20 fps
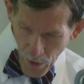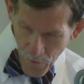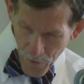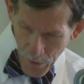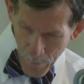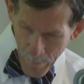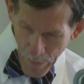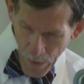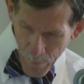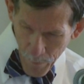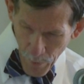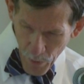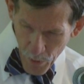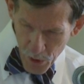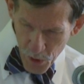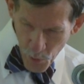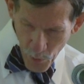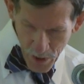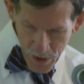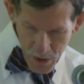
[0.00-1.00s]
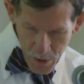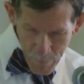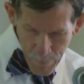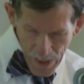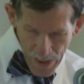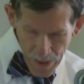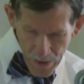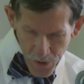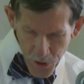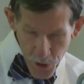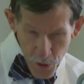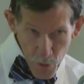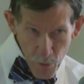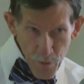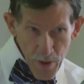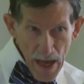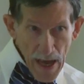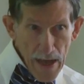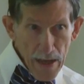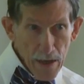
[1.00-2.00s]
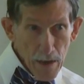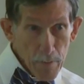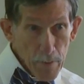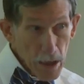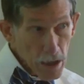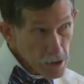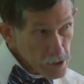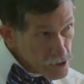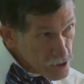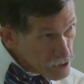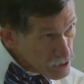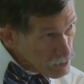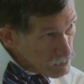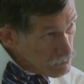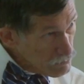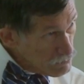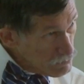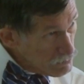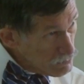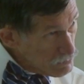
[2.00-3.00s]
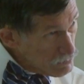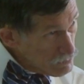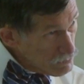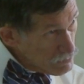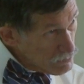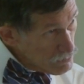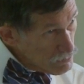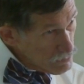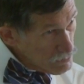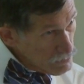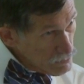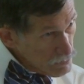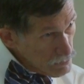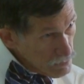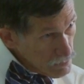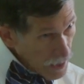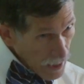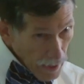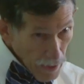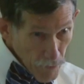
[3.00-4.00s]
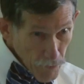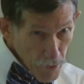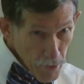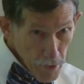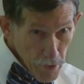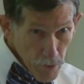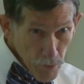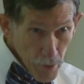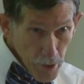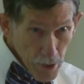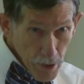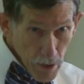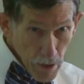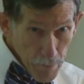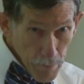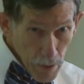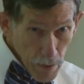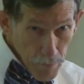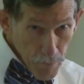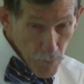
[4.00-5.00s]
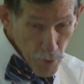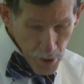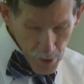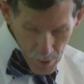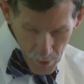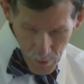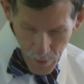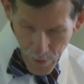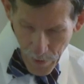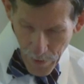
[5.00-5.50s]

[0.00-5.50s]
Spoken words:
of the members was made unanimous. How did we come up with...